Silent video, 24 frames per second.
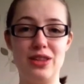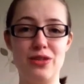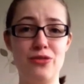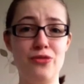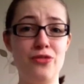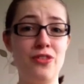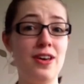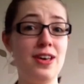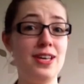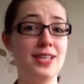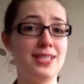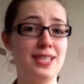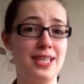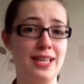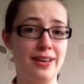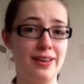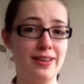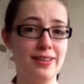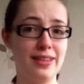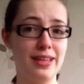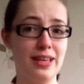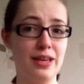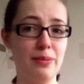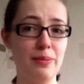the first thing
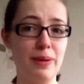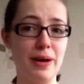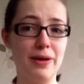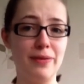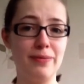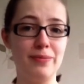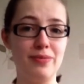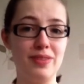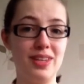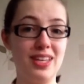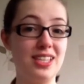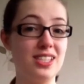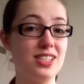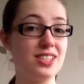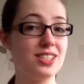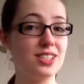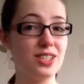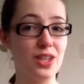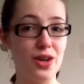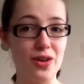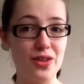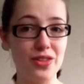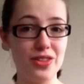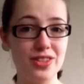I think about is
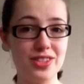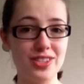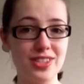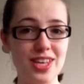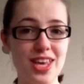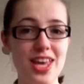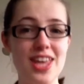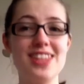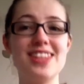sloths.